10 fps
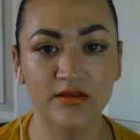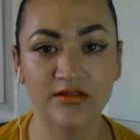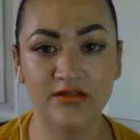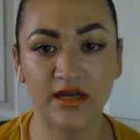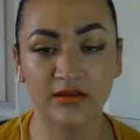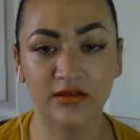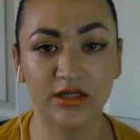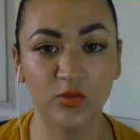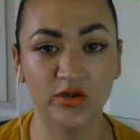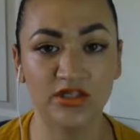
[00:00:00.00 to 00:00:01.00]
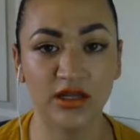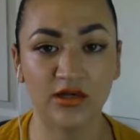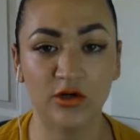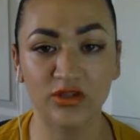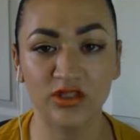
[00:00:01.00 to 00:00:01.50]
The second layer, which
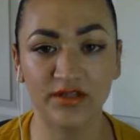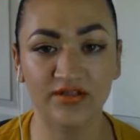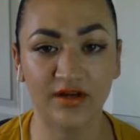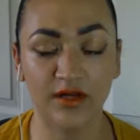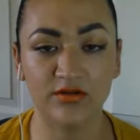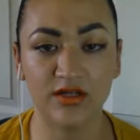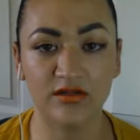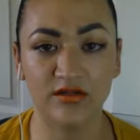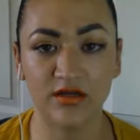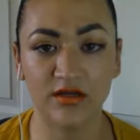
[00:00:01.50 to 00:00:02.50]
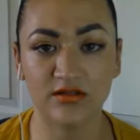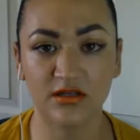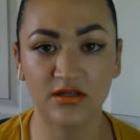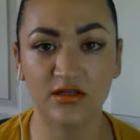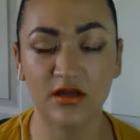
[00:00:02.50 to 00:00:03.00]
can only be found in thick
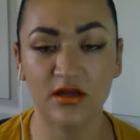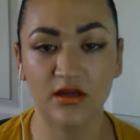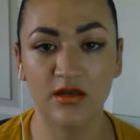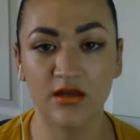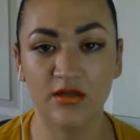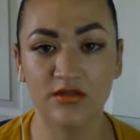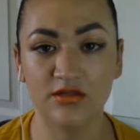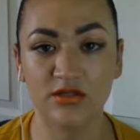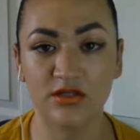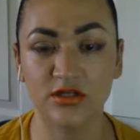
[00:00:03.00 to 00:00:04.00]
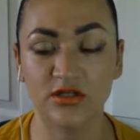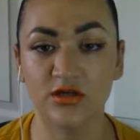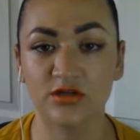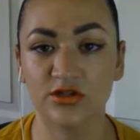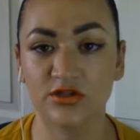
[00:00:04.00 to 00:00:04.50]
skin, is
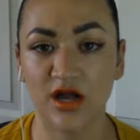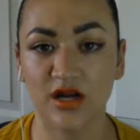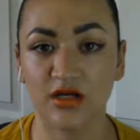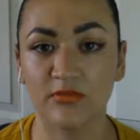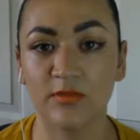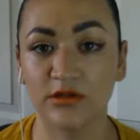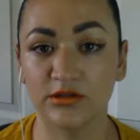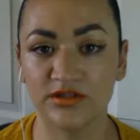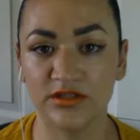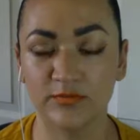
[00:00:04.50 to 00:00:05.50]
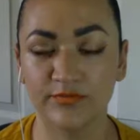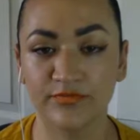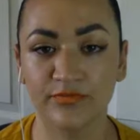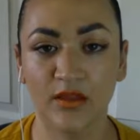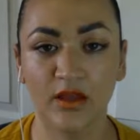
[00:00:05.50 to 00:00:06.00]
the stratum lucidum.
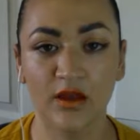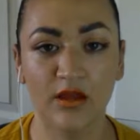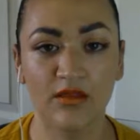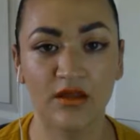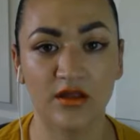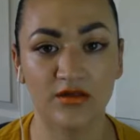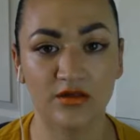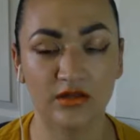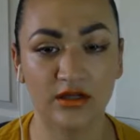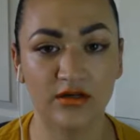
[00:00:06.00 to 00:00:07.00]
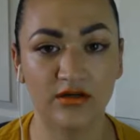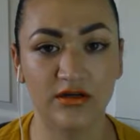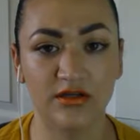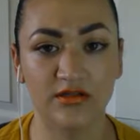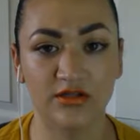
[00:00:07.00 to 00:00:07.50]
The third layer
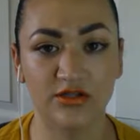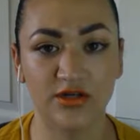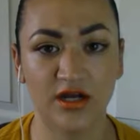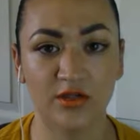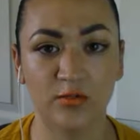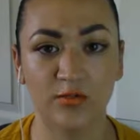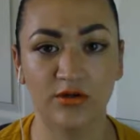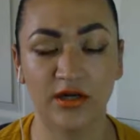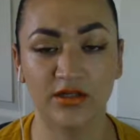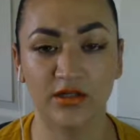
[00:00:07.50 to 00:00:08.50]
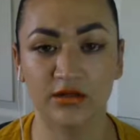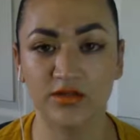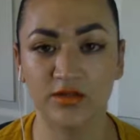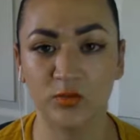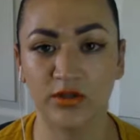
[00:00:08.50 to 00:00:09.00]
is the stratum
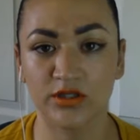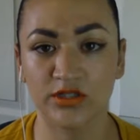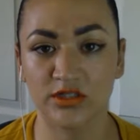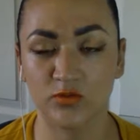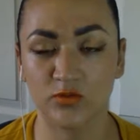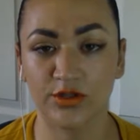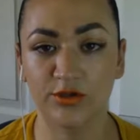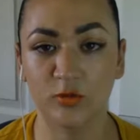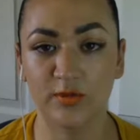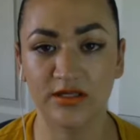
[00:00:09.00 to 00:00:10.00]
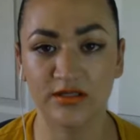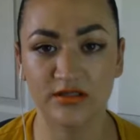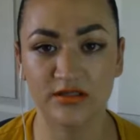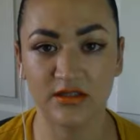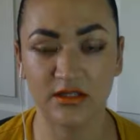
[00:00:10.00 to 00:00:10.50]
granulosum, which is where you will begin
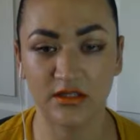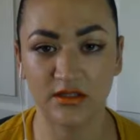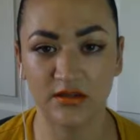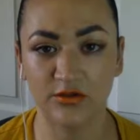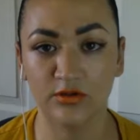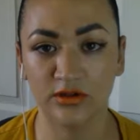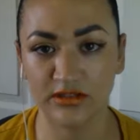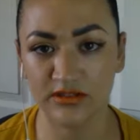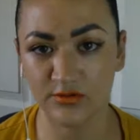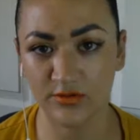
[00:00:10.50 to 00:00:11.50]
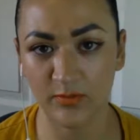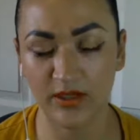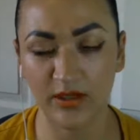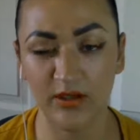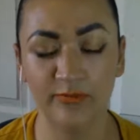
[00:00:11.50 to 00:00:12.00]
to see the nucleus
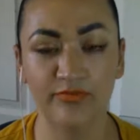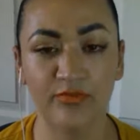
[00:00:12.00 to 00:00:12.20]
reappear.